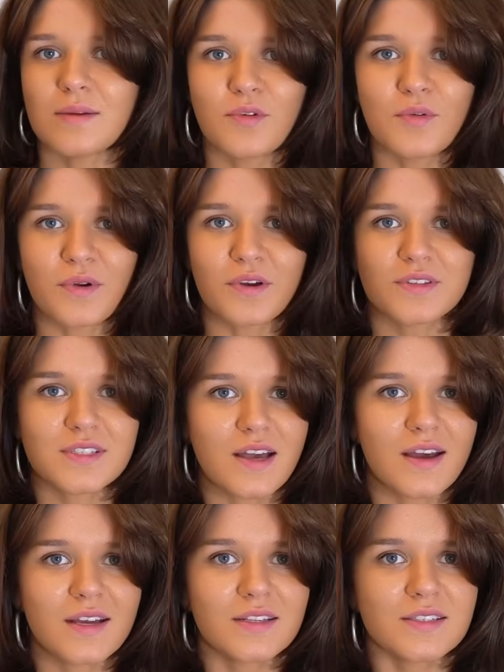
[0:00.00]
on both
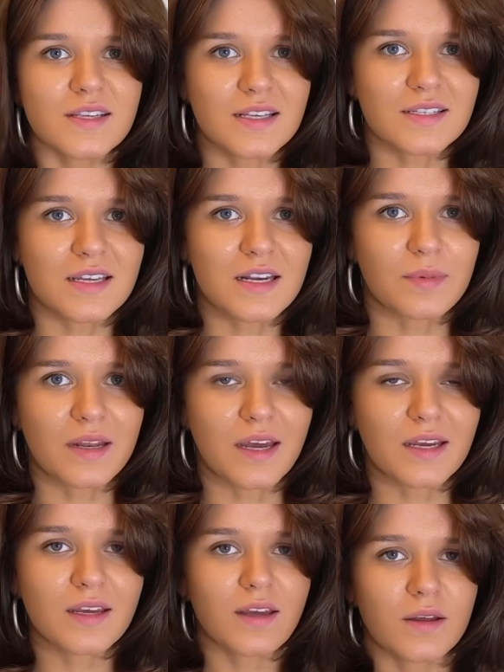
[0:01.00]
sides, it's going to be
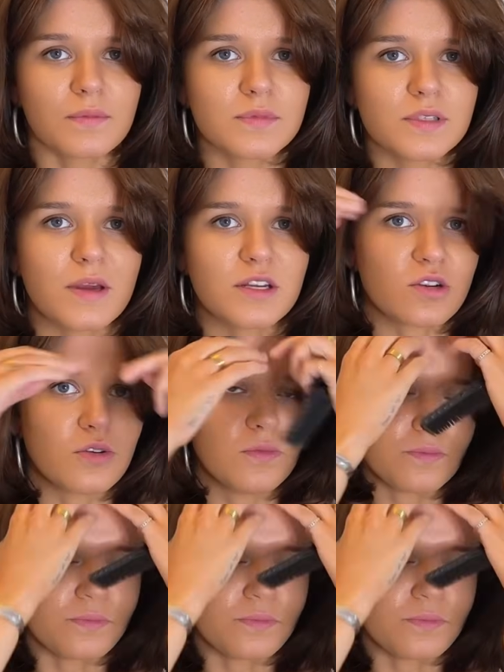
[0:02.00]
like symmetrical.